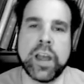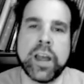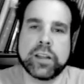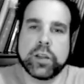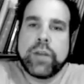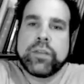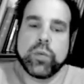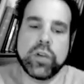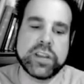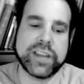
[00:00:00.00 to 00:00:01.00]
Hello,
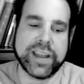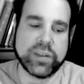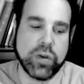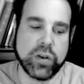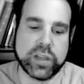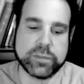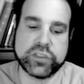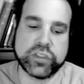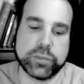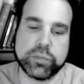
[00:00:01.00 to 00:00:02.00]
everyone, and welcome
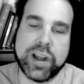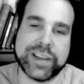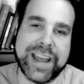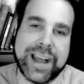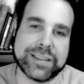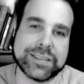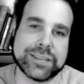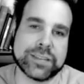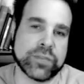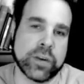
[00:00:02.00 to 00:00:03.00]
to
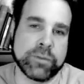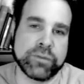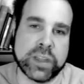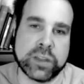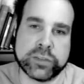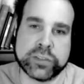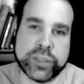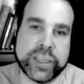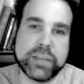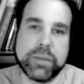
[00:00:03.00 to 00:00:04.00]
broadcasts from Fiddler's
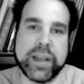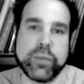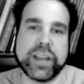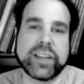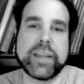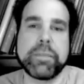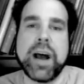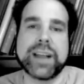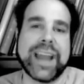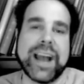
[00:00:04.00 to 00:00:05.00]
Green, my weekly
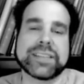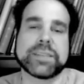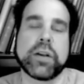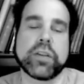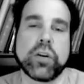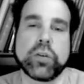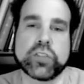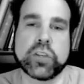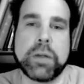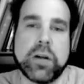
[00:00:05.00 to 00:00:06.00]
podcast about
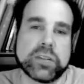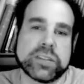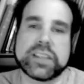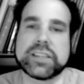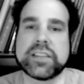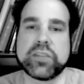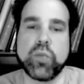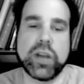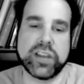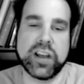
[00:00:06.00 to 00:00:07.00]
culture, politics, and
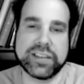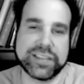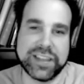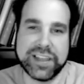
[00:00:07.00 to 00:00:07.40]
whatnot.